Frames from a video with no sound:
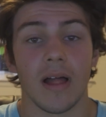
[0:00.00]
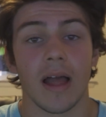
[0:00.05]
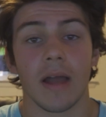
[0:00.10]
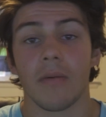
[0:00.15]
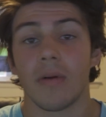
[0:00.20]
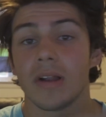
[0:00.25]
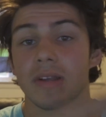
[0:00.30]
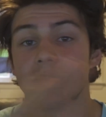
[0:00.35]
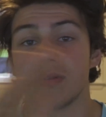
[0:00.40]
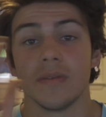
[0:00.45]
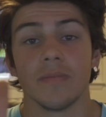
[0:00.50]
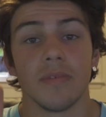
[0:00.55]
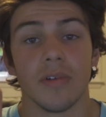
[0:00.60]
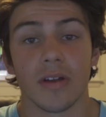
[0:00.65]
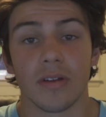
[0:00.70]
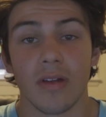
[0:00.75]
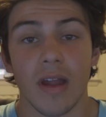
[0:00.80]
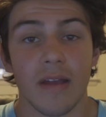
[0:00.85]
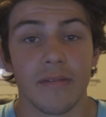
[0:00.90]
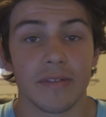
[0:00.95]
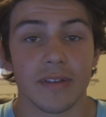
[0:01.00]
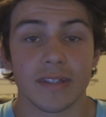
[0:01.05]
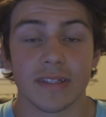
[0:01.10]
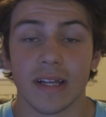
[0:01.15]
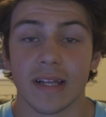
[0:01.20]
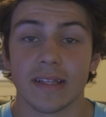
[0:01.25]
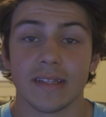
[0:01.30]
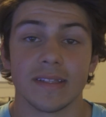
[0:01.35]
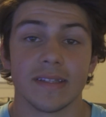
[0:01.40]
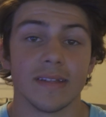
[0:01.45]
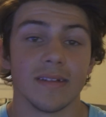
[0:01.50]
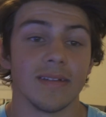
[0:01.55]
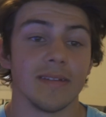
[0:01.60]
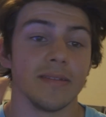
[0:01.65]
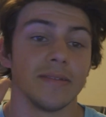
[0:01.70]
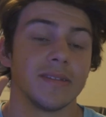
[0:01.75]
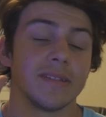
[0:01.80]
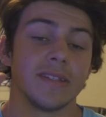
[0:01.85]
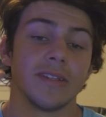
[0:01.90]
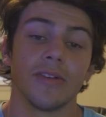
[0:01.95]
I watch people on graphic design
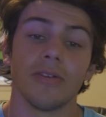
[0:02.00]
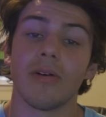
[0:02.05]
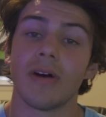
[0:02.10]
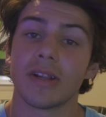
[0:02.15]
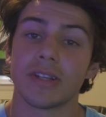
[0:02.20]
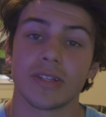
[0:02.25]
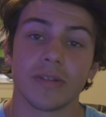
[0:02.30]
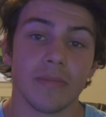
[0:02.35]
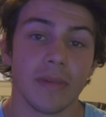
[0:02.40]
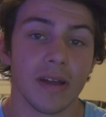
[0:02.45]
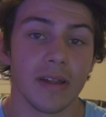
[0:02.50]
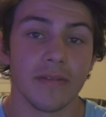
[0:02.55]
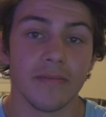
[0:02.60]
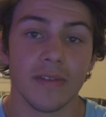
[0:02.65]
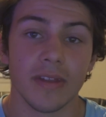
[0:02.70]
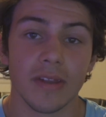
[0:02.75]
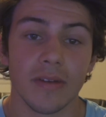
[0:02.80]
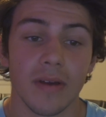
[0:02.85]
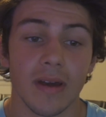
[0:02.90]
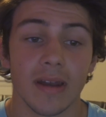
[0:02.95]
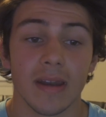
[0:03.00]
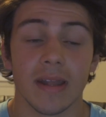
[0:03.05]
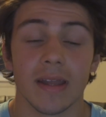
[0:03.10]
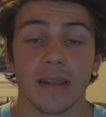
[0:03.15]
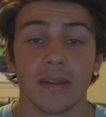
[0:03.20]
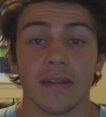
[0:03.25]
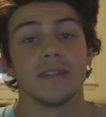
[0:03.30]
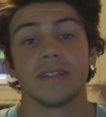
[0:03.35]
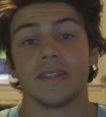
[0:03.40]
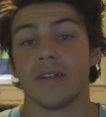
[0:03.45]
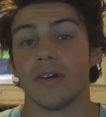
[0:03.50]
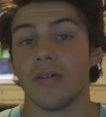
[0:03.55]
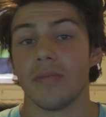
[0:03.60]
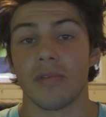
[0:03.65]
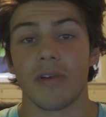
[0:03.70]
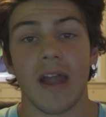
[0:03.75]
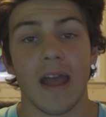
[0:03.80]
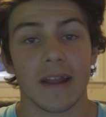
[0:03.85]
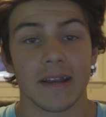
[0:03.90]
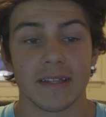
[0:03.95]
still watch them on video editing, still
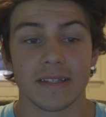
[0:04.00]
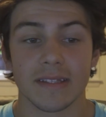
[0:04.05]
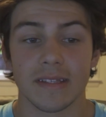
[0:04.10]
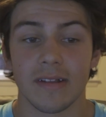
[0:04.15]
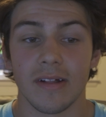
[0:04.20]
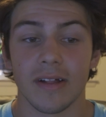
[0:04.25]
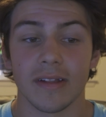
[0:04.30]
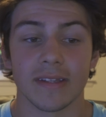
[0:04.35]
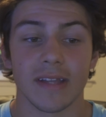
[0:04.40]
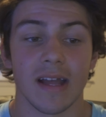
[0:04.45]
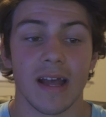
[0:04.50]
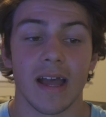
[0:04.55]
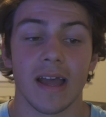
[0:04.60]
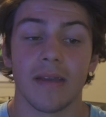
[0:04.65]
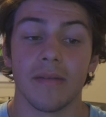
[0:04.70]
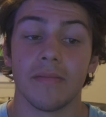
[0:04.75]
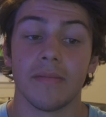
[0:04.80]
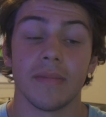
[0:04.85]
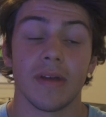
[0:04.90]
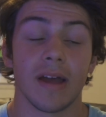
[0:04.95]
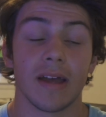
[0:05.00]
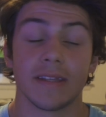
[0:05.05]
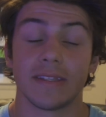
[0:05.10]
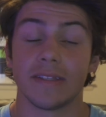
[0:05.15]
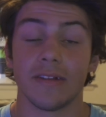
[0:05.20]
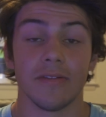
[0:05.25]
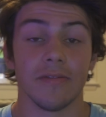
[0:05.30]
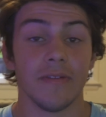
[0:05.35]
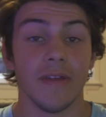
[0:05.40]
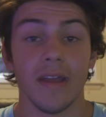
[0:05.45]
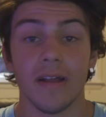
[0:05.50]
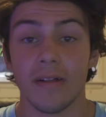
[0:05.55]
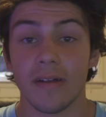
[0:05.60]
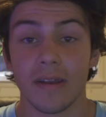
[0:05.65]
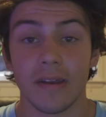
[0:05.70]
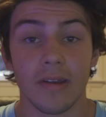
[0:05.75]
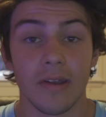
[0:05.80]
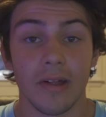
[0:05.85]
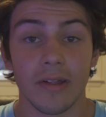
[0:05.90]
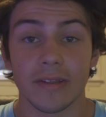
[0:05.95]
practice it all the time. I still fail at
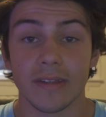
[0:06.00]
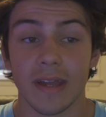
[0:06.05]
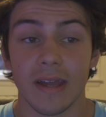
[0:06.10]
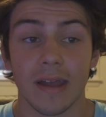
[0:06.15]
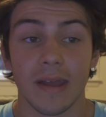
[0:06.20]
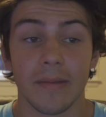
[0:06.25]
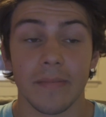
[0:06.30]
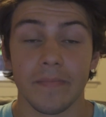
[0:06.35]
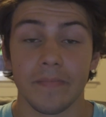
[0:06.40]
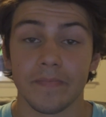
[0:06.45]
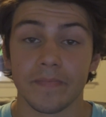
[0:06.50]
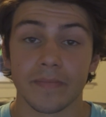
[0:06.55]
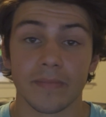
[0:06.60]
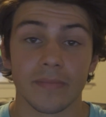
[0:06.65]
it all the time.